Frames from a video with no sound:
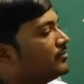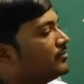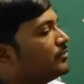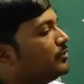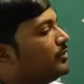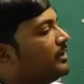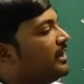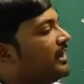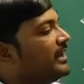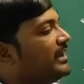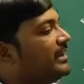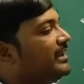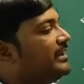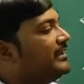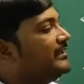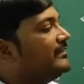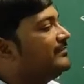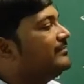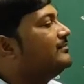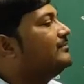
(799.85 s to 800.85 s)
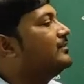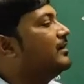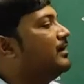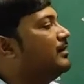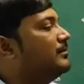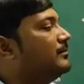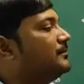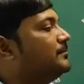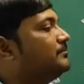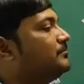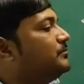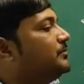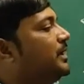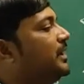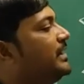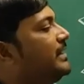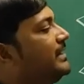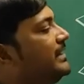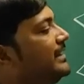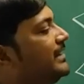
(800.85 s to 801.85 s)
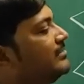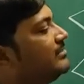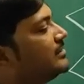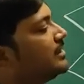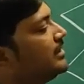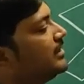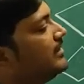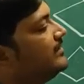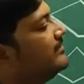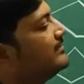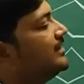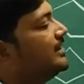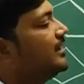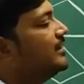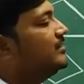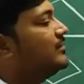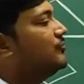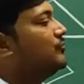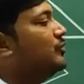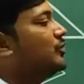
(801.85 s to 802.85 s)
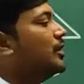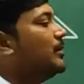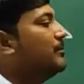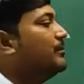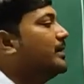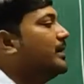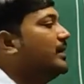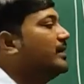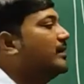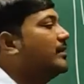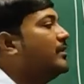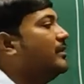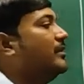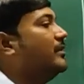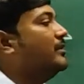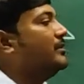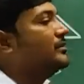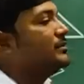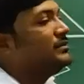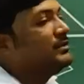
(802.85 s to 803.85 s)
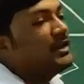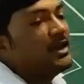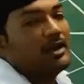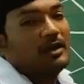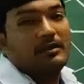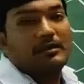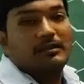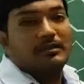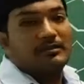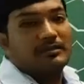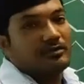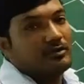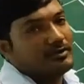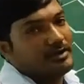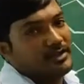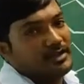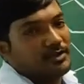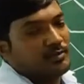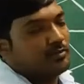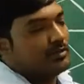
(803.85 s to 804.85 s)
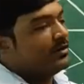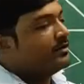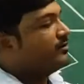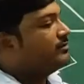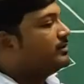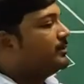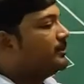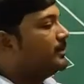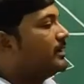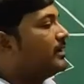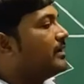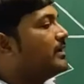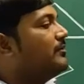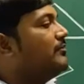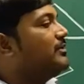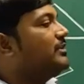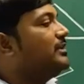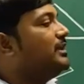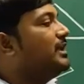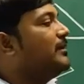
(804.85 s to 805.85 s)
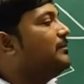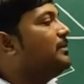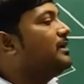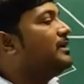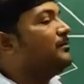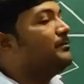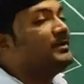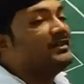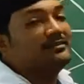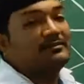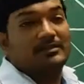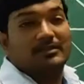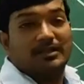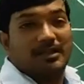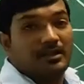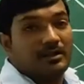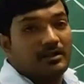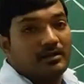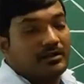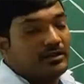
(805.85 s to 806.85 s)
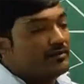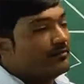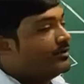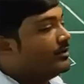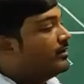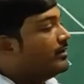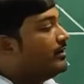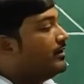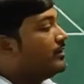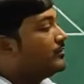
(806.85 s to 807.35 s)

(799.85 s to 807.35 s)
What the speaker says: So AD is AD length and DC length, if you compare, they are not equal. Similarly, with AB and BC, they are not equal.